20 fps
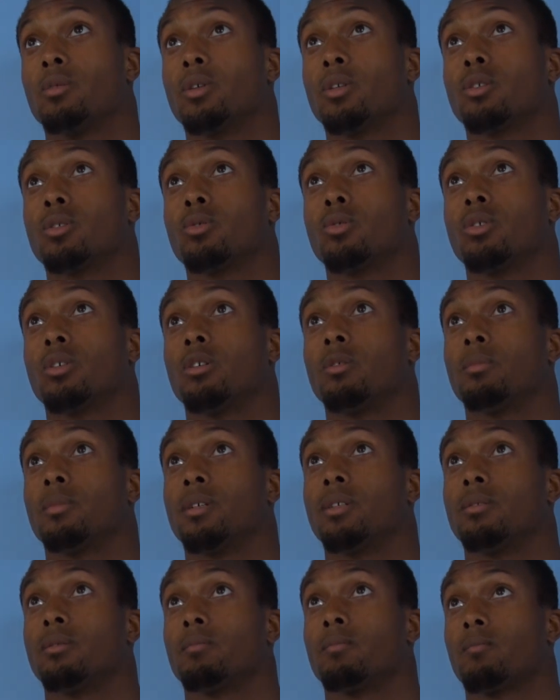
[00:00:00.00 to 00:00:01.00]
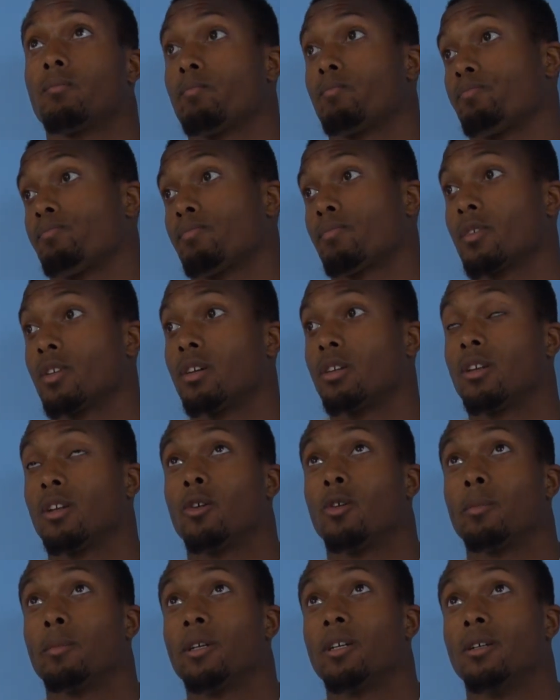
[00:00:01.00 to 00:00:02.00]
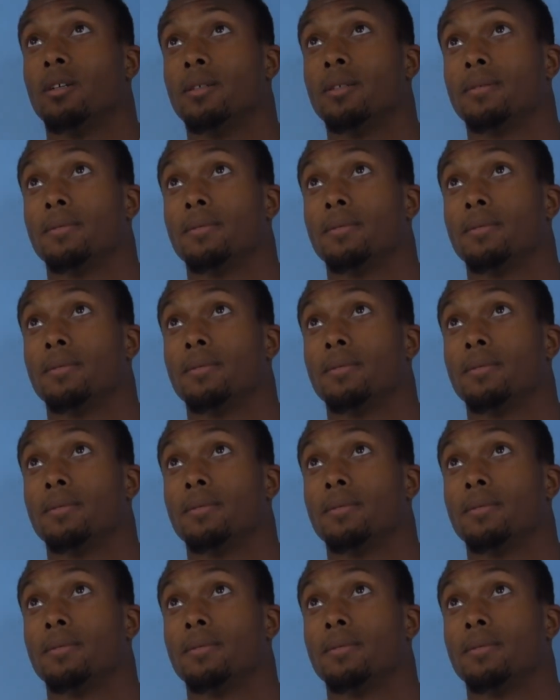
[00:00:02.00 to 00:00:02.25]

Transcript: wanted to come, and now I'm here.